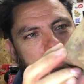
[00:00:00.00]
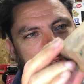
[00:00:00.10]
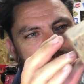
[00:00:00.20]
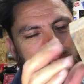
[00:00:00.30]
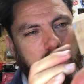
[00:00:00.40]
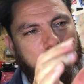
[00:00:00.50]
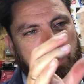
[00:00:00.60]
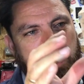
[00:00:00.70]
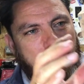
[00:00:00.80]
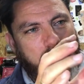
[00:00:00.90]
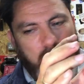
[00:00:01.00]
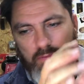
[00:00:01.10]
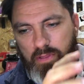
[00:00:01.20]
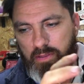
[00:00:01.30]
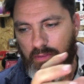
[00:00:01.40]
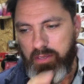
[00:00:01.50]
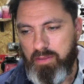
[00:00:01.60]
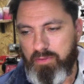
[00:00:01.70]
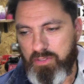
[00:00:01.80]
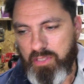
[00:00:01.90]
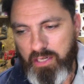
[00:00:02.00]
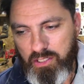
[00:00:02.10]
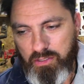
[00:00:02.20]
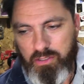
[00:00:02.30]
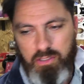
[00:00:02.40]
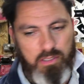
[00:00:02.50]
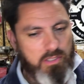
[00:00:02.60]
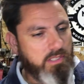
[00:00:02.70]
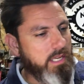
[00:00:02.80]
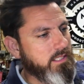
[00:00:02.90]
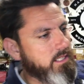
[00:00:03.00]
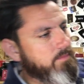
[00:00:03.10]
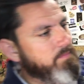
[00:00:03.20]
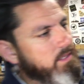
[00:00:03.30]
This is going to be kind of the section that's going to sit